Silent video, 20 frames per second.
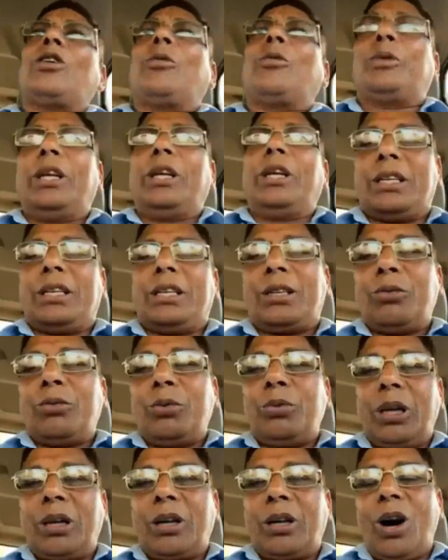this,
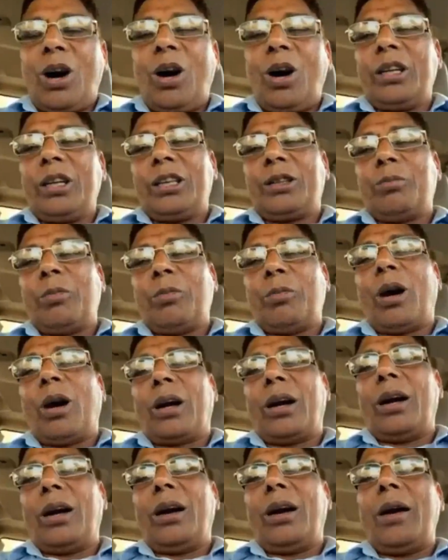we call this
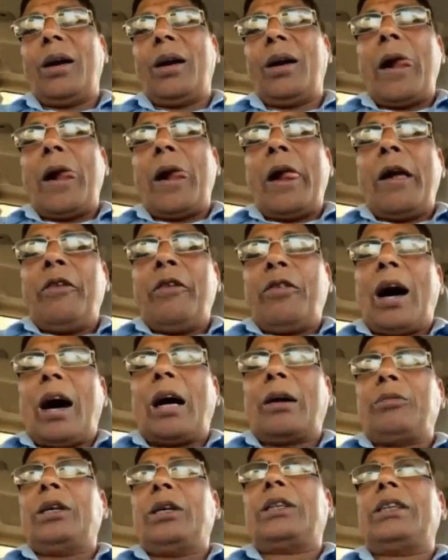model
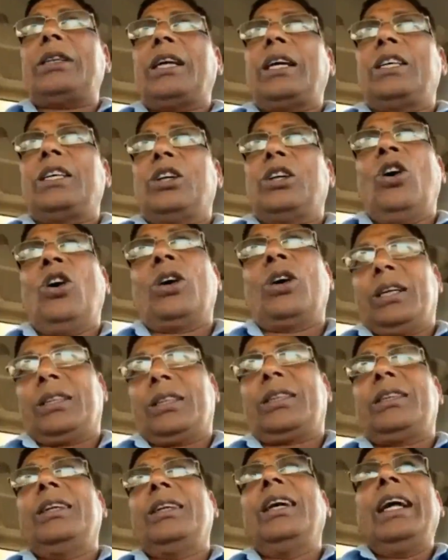farmers as
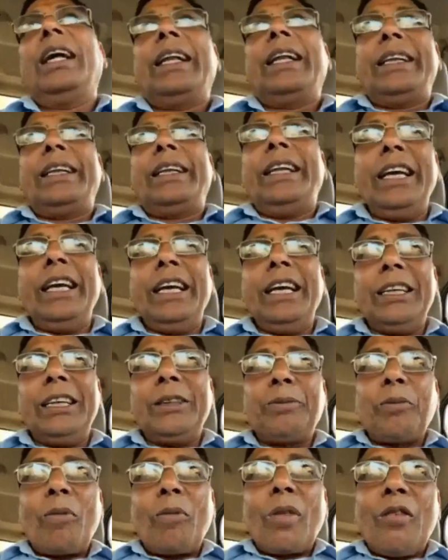owners. These
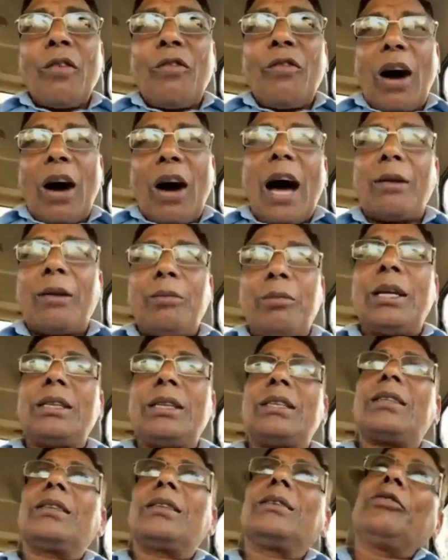
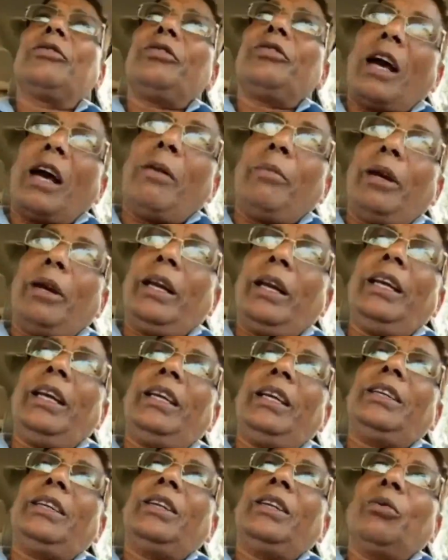farmers' families
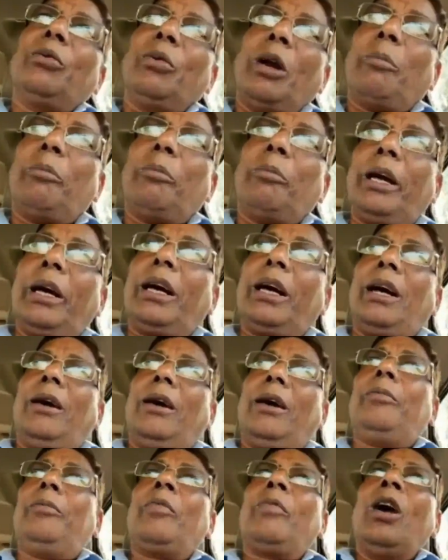will
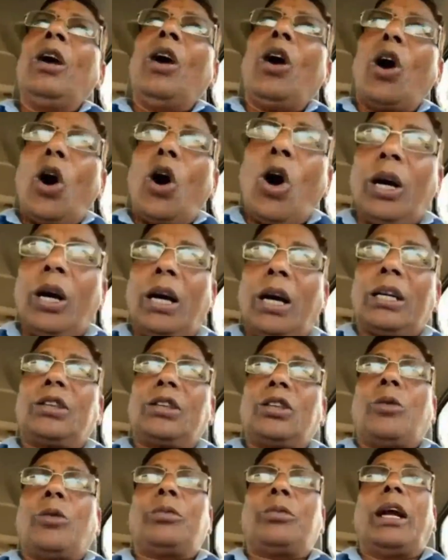become owners
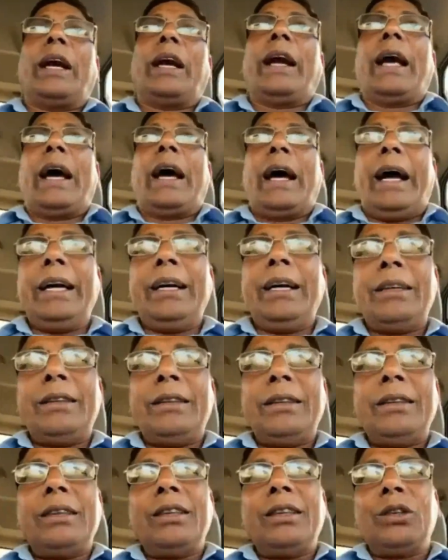of the land,
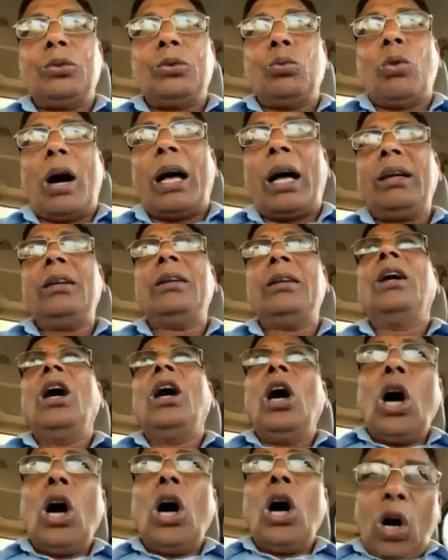one,
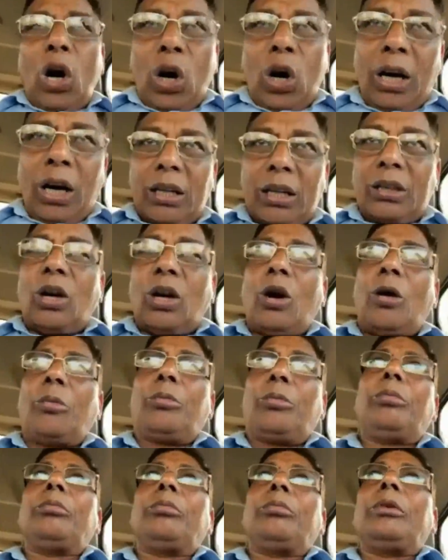owners of
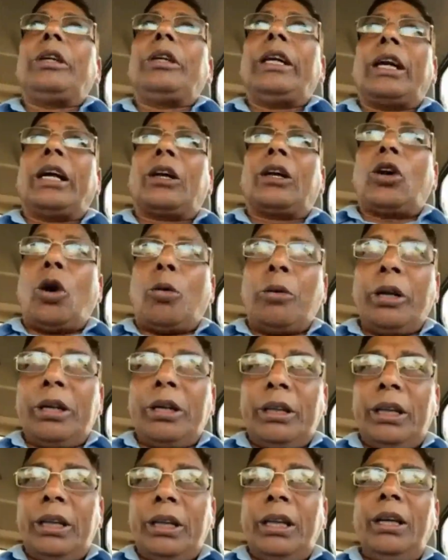their
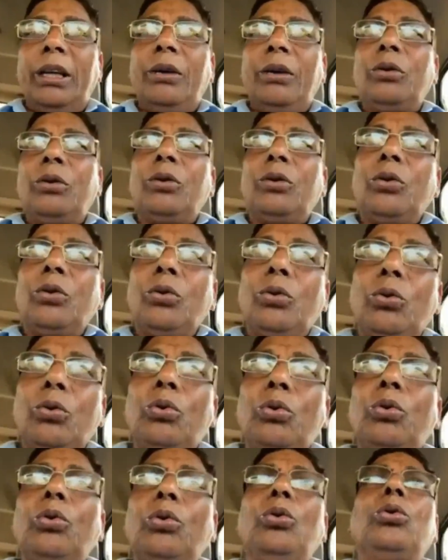commodity,
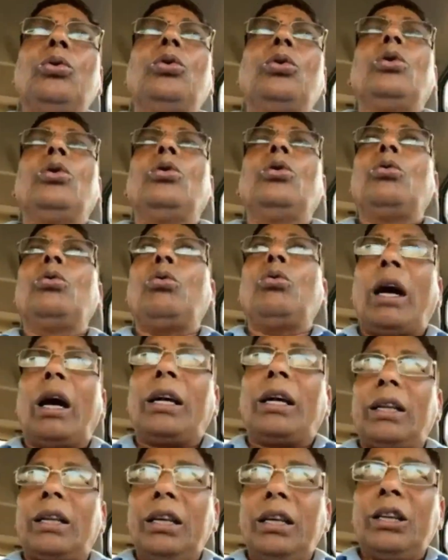what
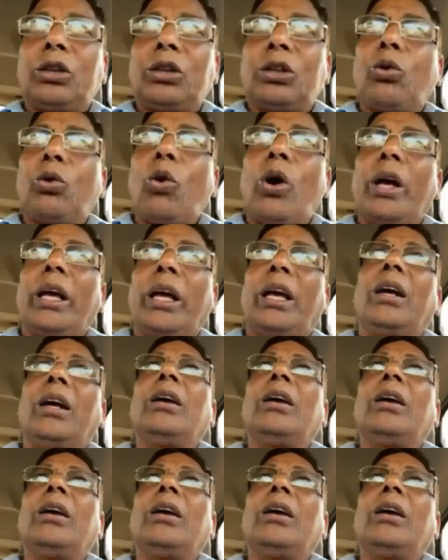is growing,